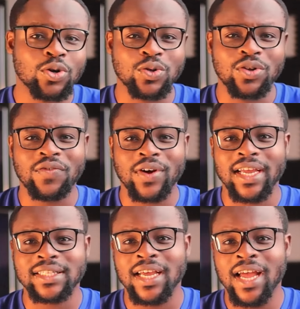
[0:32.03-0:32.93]
Also, don't
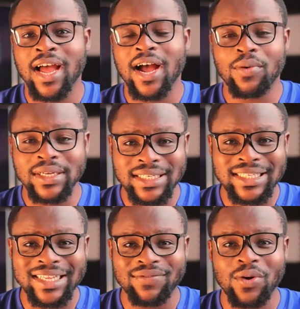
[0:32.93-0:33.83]
forget our
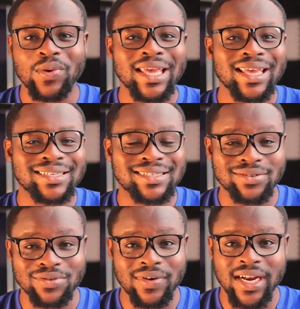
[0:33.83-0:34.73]
jersey giveaway is
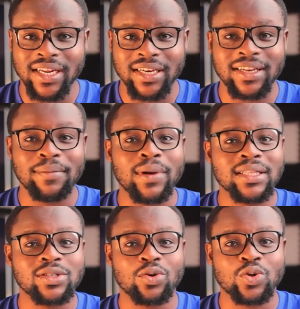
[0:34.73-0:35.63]
still running. The
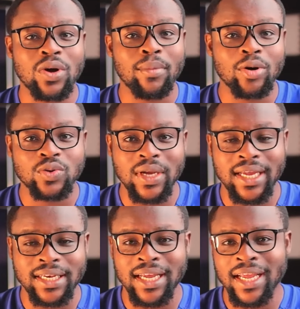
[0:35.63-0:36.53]
match is also about
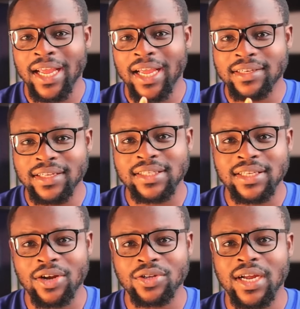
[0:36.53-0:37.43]
to end. And this
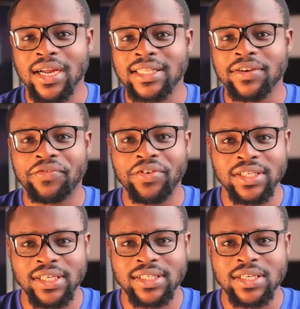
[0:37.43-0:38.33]
is how you can get a
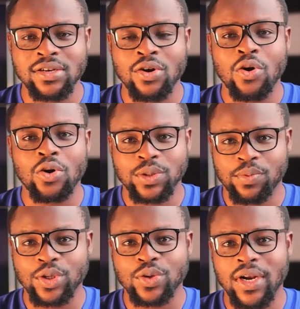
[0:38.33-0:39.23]
free jersey on
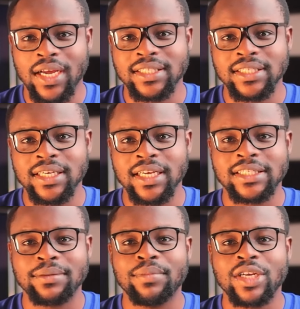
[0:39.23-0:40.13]

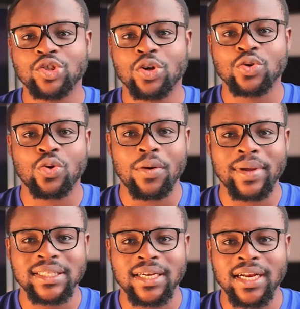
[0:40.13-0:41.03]
SportsCorner.gh. Make sure to
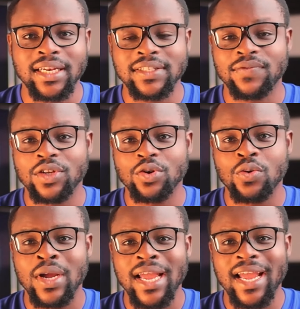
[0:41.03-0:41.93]
comment under this
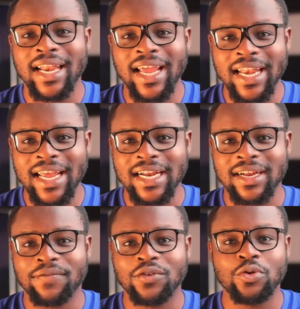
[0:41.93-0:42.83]
video and any
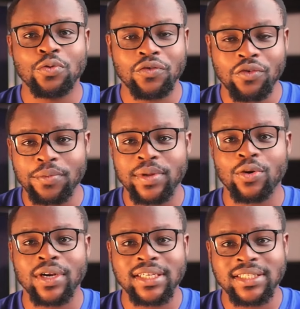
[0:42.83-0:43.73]
other video we drop
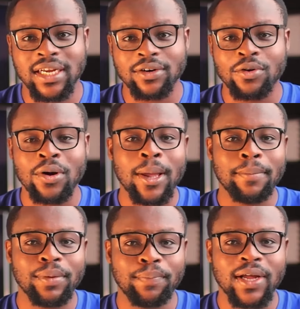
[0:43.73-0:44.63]
here on this channel.
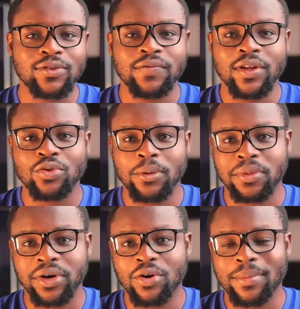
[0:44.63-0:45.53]
Be part of the
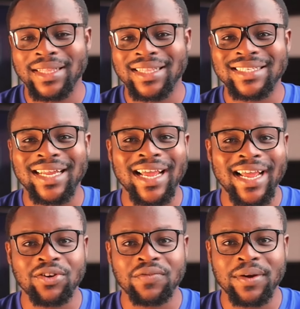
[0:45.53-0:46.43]
top 3 commenters at
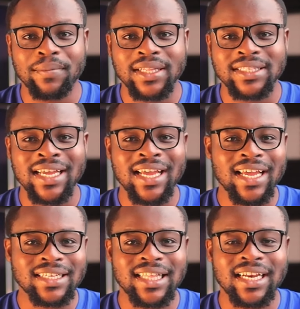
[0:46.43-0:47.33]
the end of the month
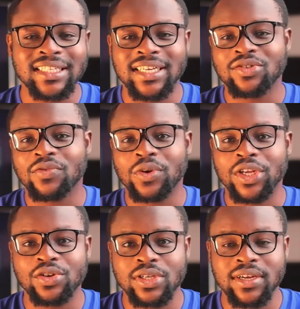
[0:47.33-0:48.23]
and stand a chance of
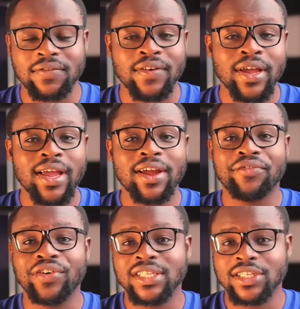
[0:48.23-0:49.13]
winning yourself
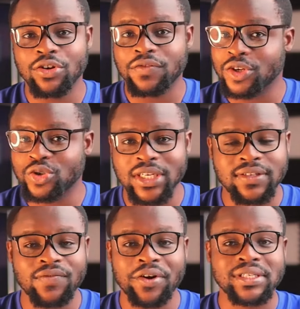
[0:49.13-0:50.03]
a free jersey of your
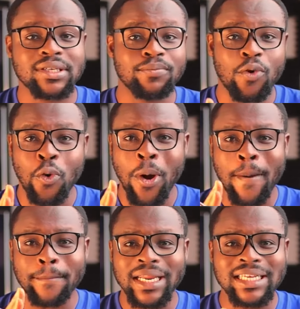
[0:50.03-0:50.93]
choice. Very simple.
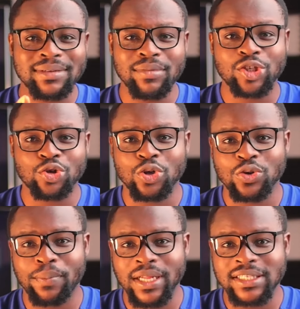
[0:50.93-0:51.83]
Please make sure
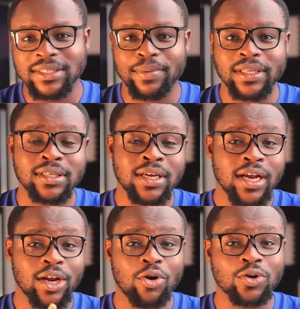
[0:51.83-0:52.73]
to participate.
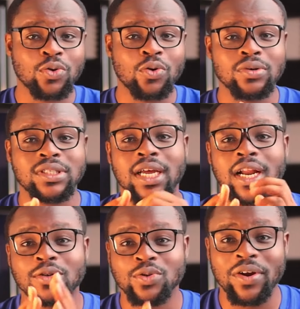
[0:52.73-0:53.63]
And also,
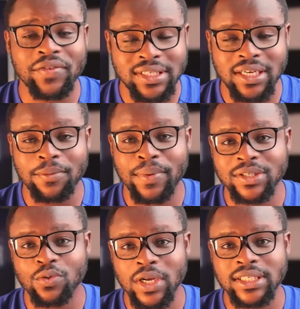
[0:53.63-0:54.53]
shout out to every single
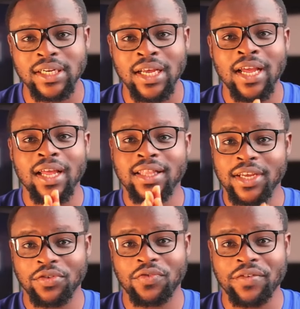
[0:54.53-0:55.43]
person watching.
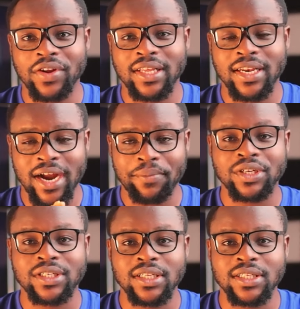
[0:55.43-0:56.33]
Thank you for everything. I
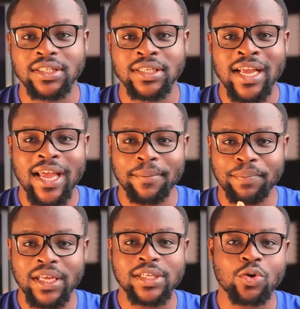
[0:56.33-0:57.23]
appreciate it.
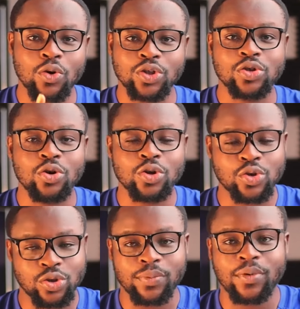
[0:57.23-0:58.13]
And please continue
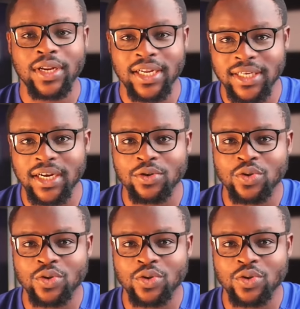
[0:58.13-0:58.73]
to support the channel.